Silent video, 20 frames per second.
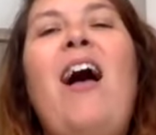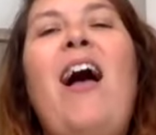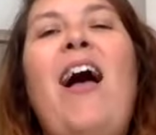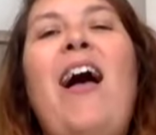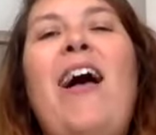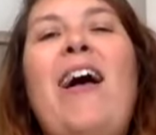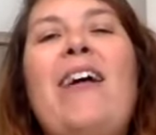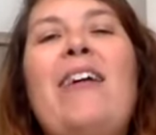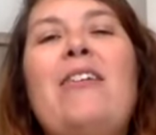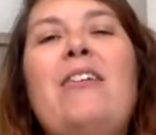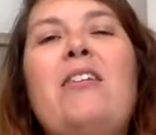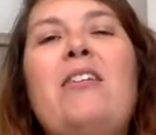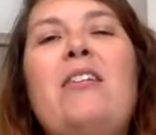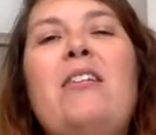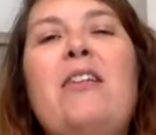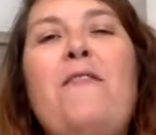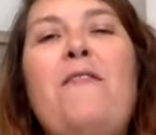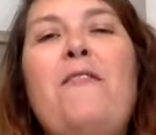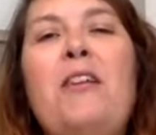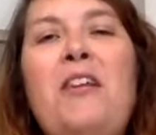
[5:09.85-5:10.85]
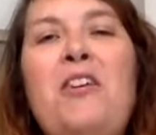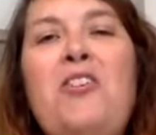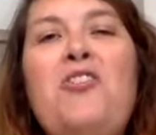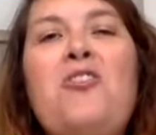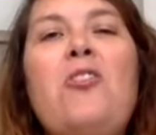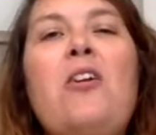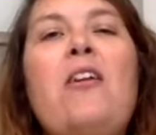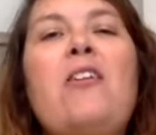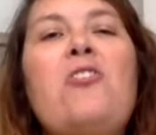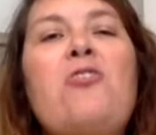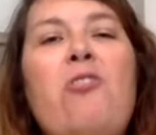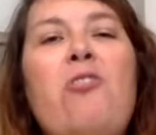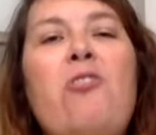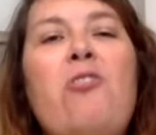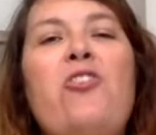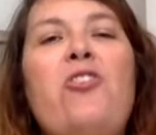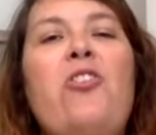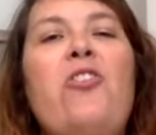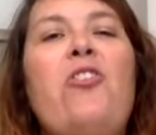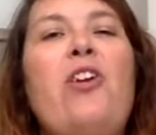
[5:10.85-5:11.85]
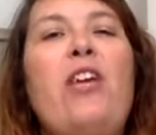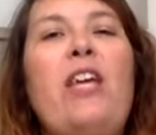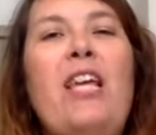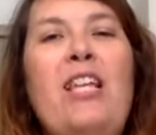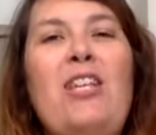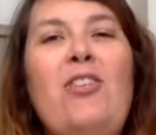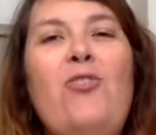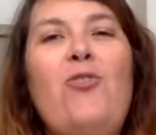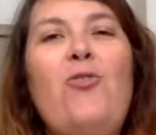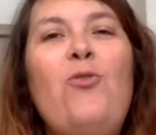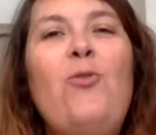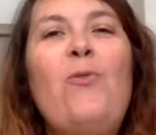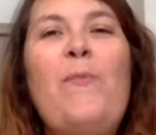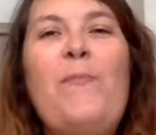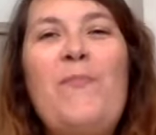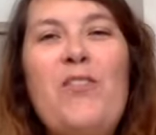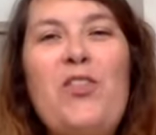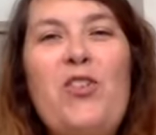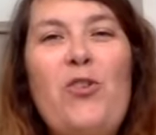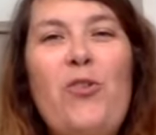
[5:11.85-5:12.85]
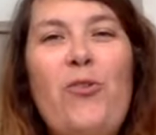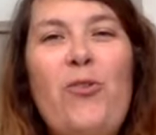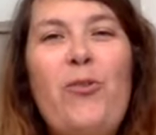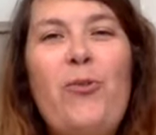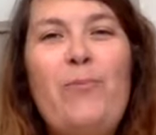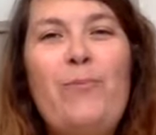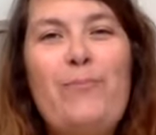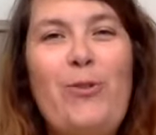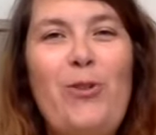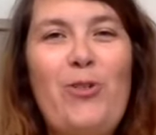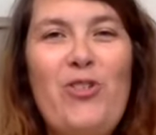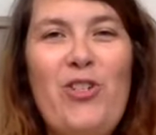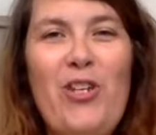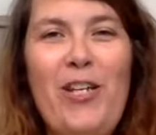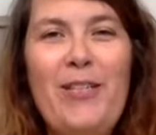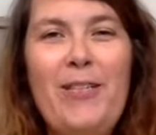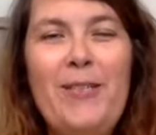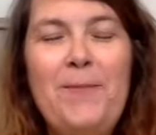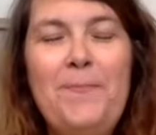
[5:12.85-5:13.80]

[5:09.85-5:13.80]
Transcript: and definition and structure into your project.